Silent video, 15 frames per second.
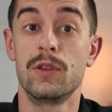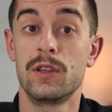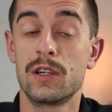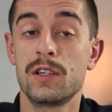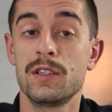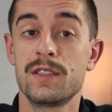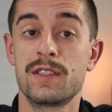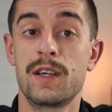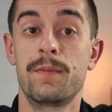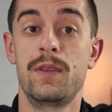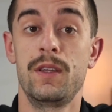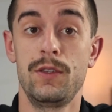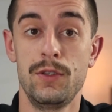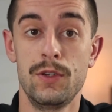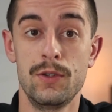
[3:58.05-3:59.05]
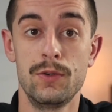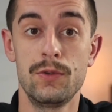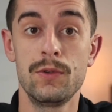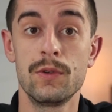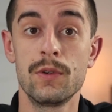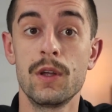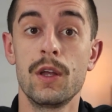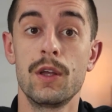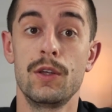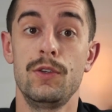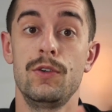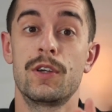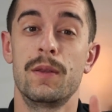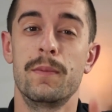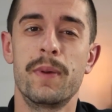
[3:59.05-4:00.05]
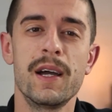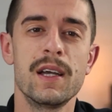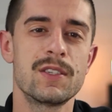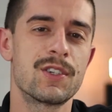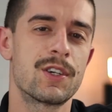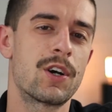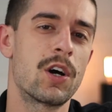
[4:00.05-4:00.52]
learned something new, you can buy us a